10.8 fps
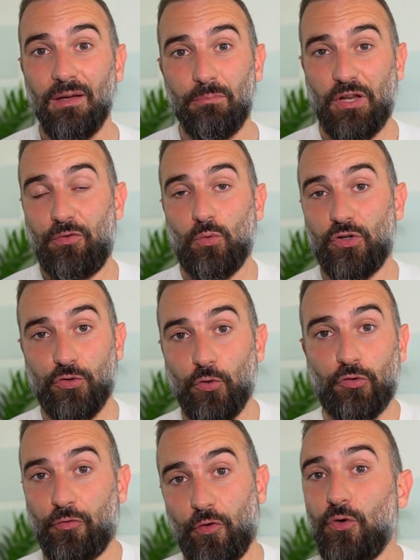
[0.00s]
But if you want to use
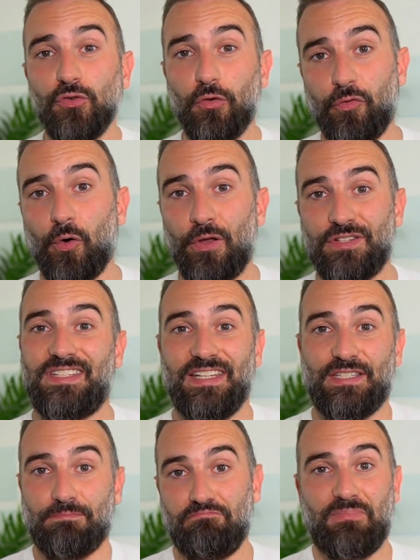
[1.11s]
your phone to the fullest,
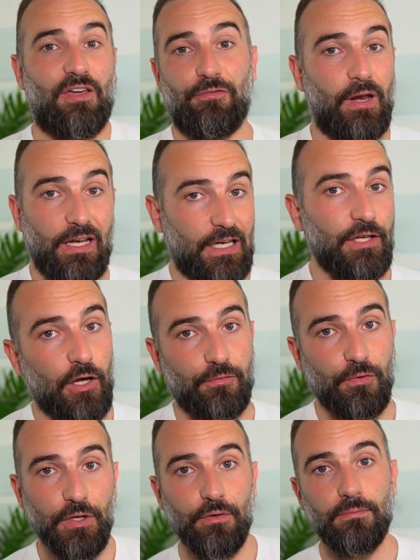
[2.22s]
it's definitely not for
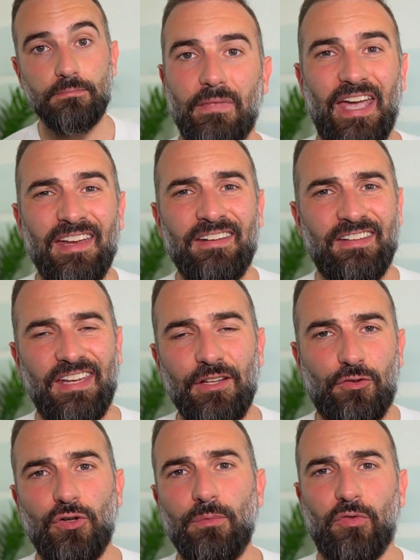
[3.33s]
you. And in
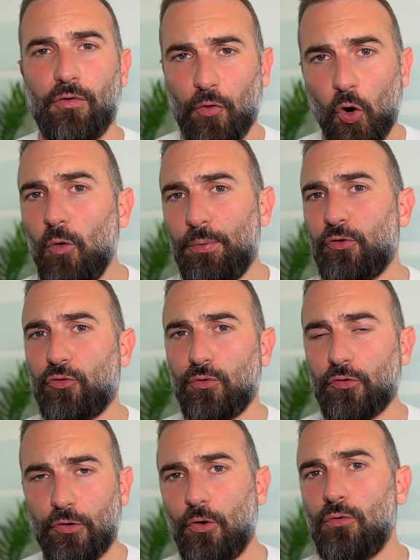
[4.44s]
terms of open
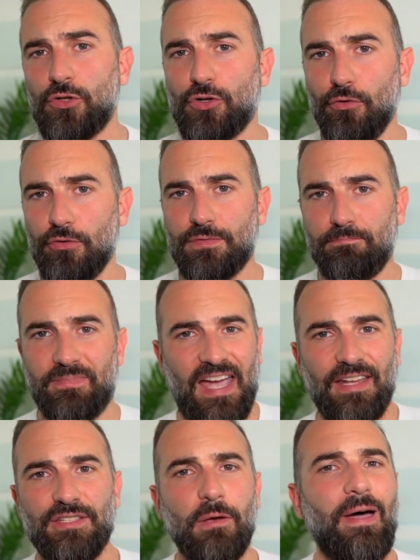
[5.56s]
source launchers,
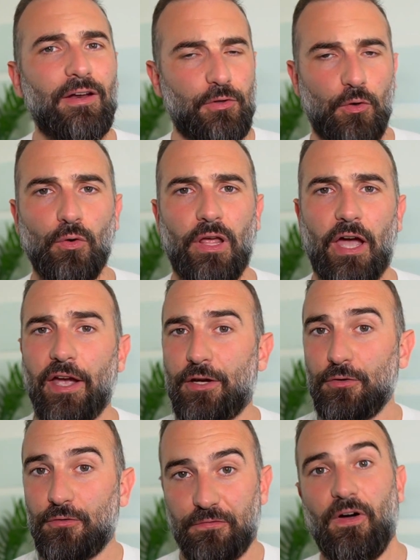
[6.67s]
that's about all I
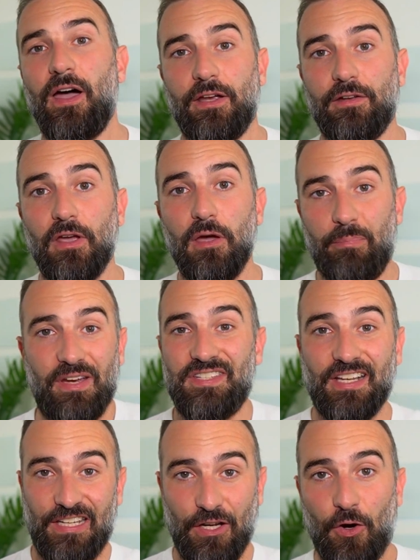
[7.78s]
could find.
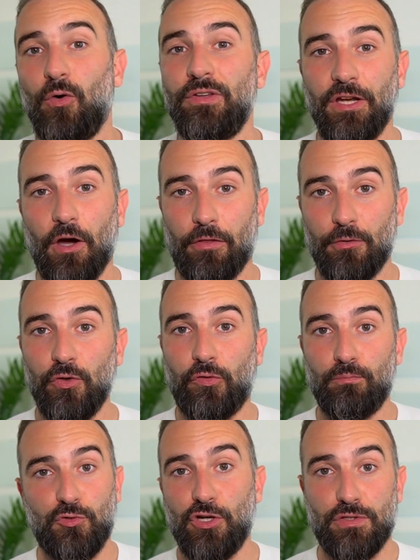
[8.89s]
Basically all the others
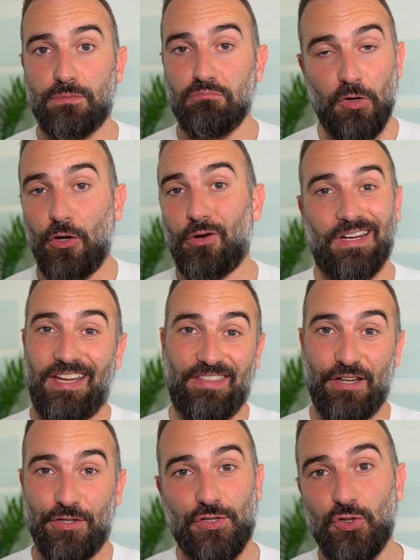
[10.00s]
just look like
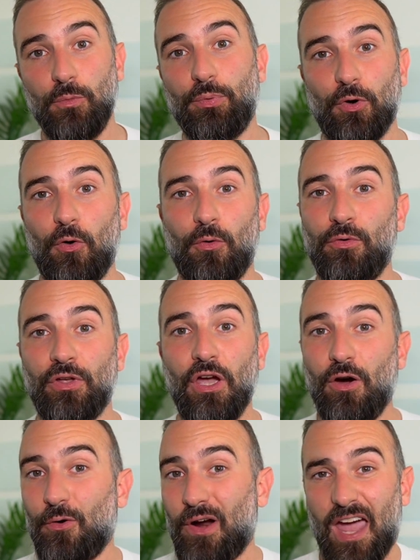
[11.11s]
they're super old
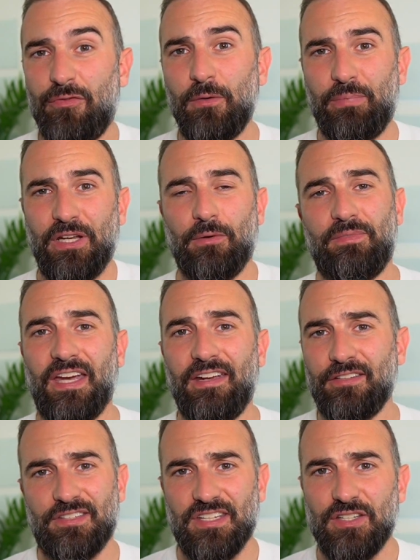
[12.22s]
or haven't been
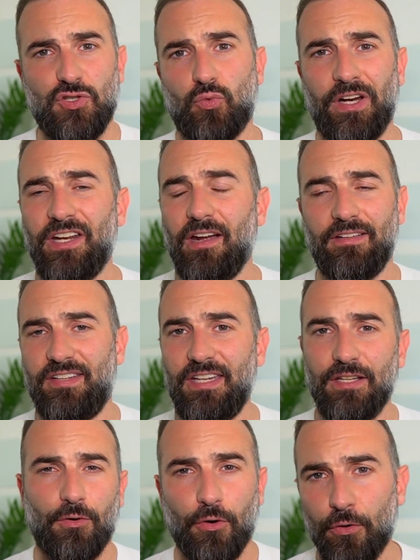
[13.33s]
updated since
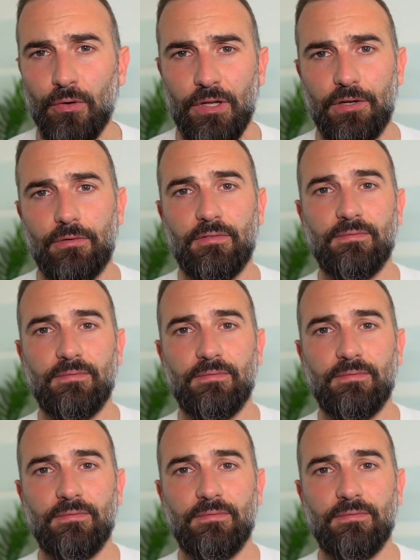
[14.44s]
2019 or earlier.